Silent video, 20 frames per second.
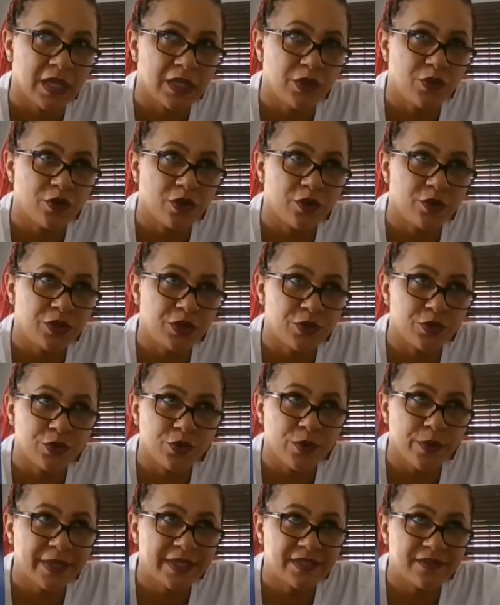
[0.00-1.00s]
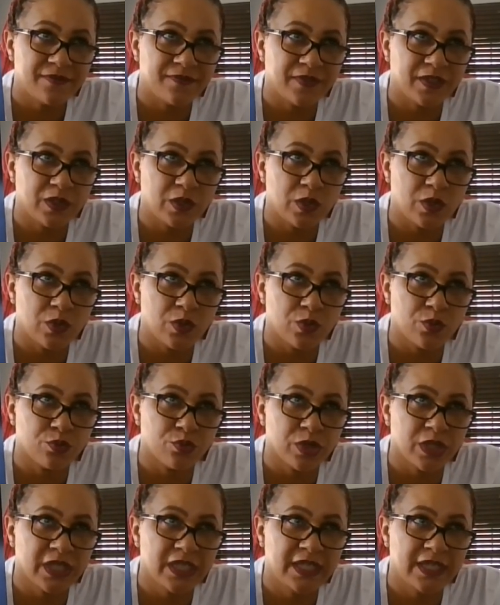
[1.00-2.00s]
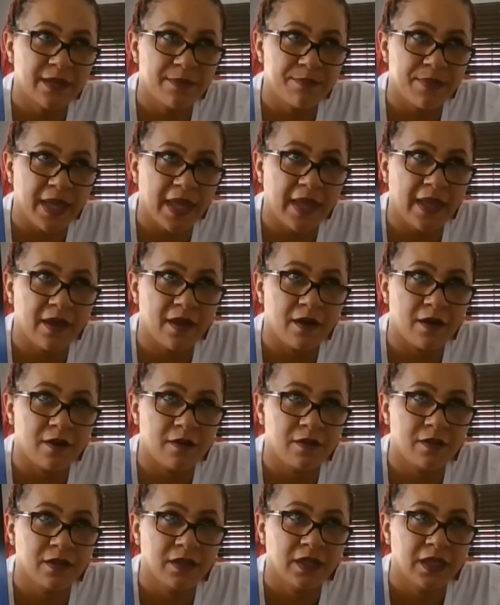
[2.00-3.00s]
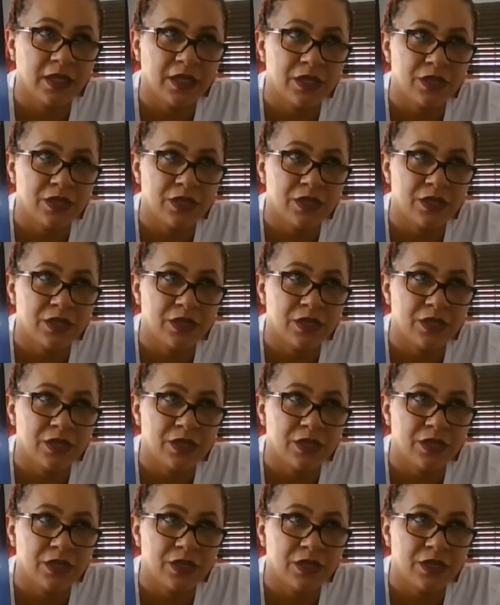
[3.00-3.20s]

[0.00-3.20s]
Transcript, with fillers: You're, you're going to feel really compelled